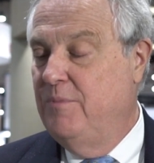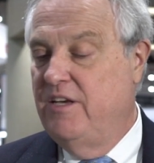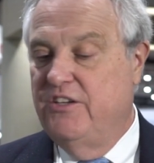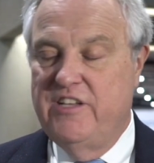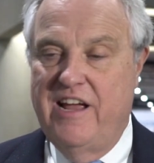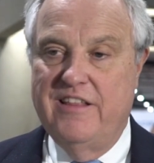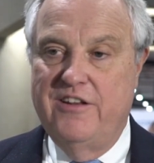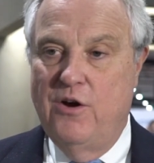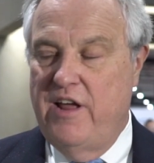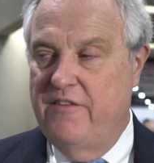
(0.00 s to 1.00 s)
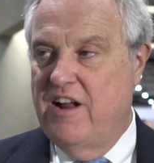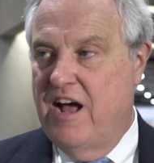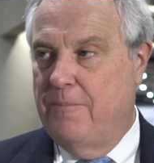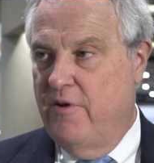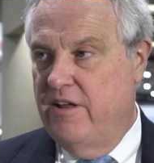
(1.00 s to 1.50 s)
Because now they don't have an
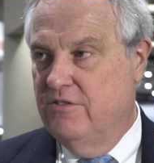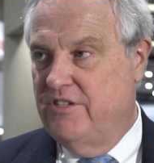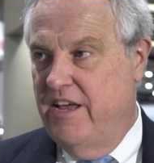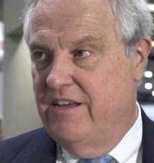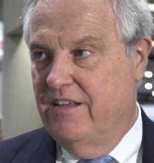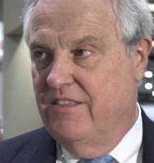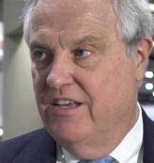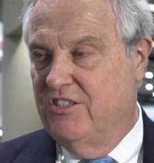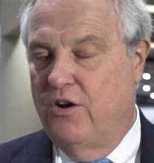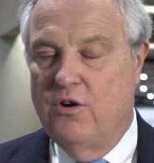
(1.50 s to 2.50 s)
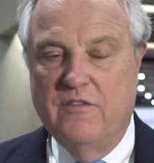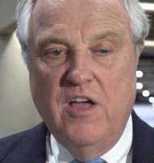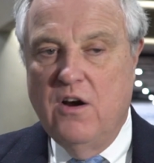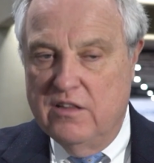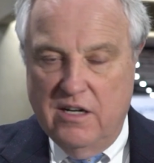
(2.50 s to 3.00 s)
operator taking things. They're
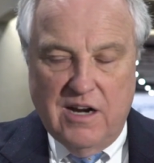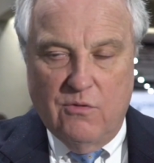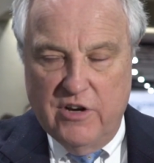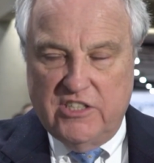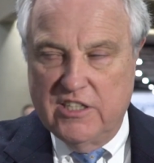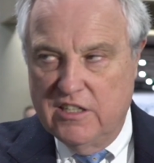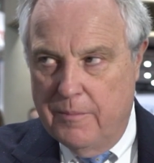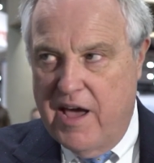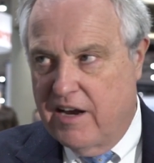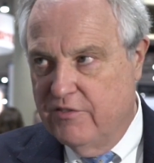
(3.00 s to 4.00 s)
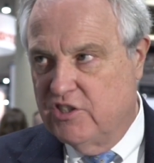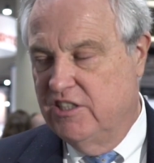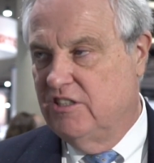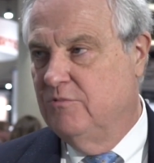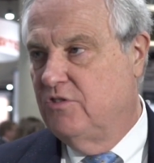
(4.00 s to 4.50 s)
not reaching in the back of a
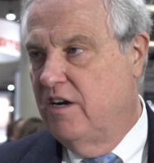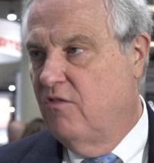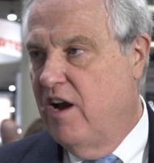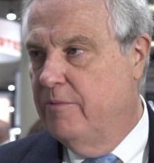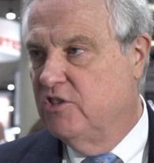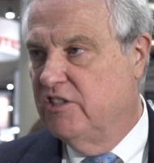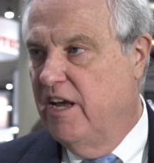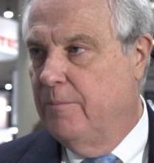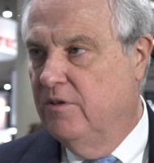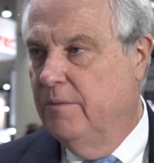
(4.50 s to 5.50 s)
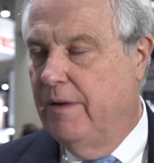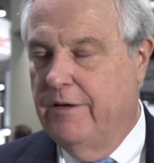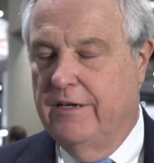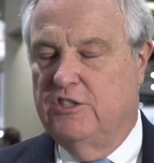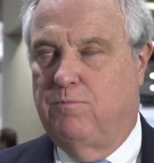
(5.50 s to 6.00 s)
system trying to grab a sample and maybe
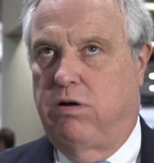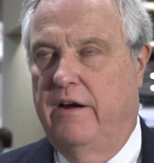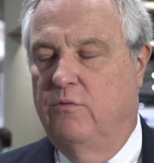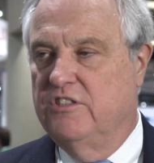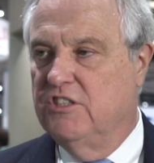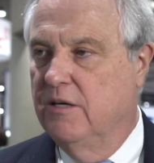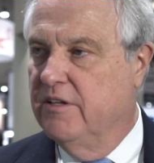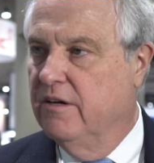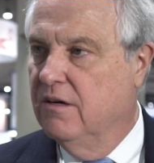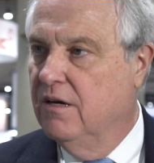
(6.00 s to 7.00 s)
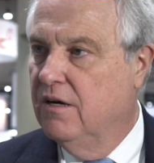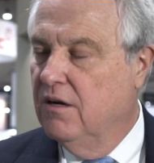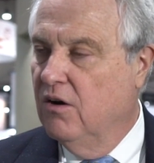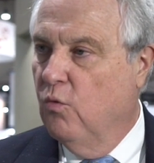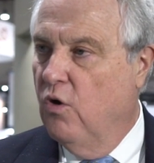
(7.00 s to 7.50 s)
getting sprayed with something
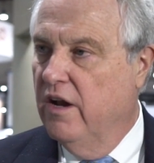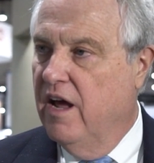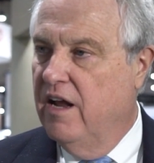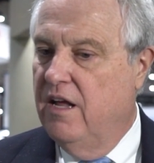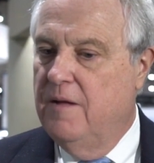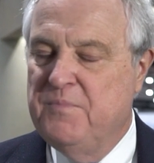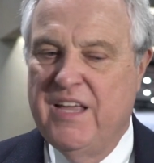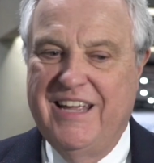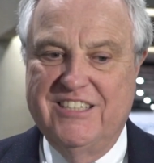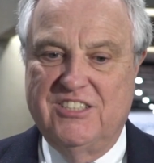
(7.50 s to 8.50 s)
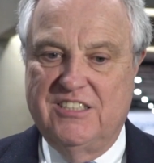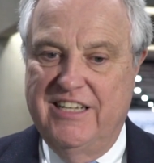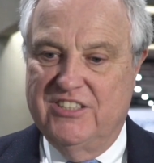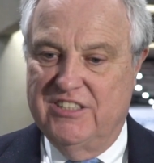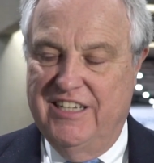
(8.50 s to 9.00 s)
or whatnot. It's
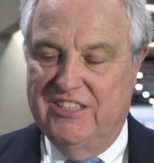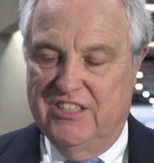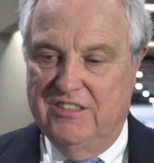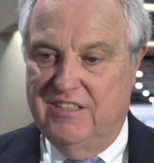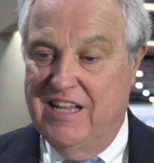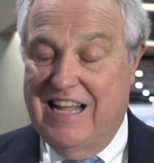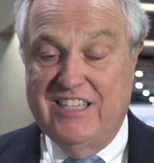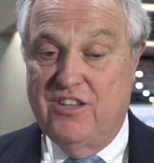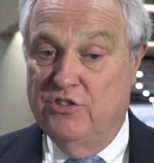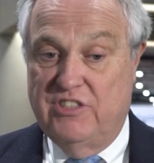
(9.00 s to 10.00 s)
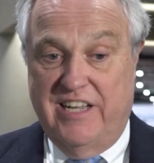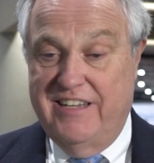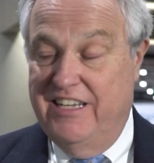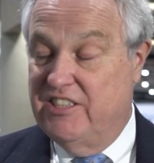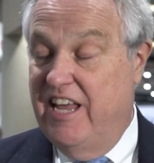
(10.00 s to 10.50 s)
not that those
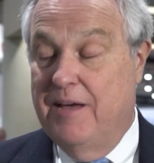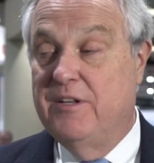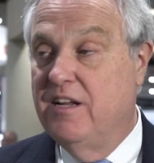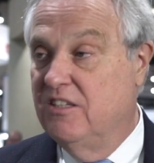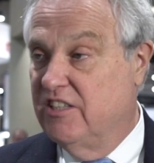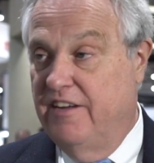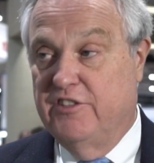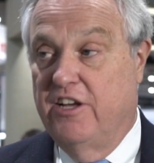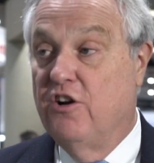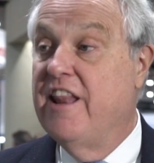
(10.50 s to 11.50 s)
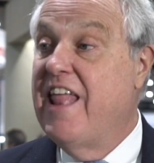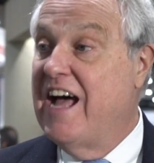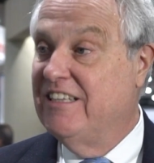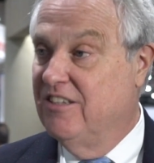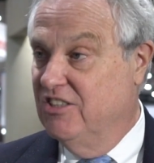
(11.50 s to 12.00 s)
techniques can't be done safely and are
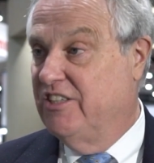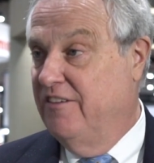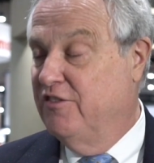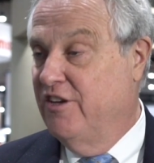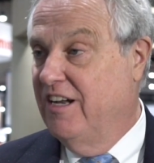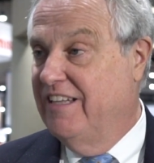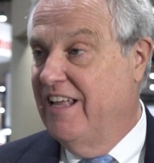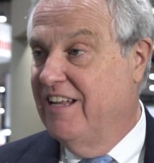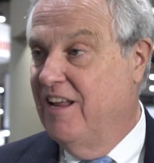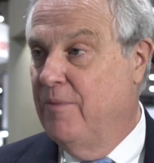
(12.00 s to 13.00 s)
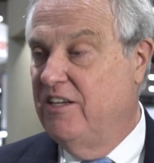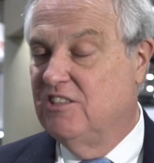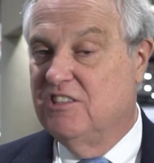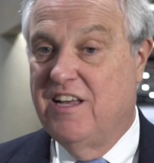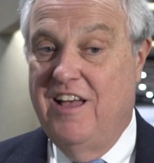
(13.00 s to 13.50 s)
not done safely on a day-to-day
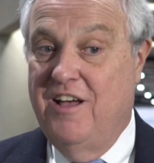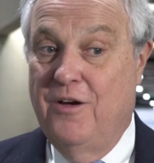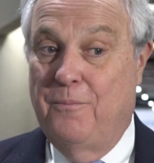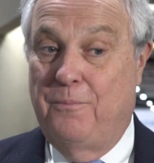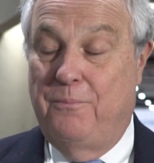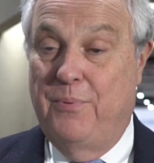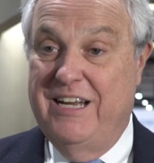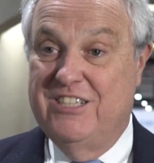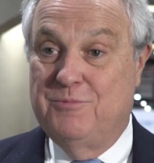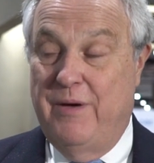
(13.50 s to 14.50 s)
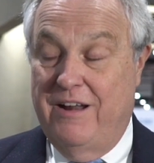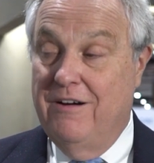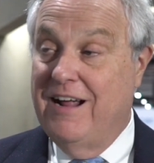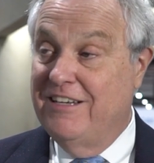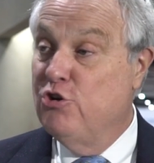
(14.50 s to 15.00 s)
basis, but it's better
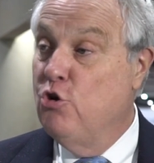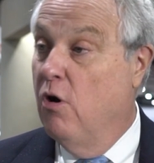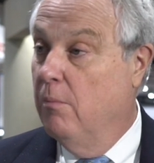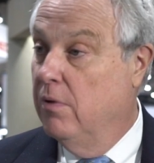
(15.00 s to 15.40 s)
not to do them.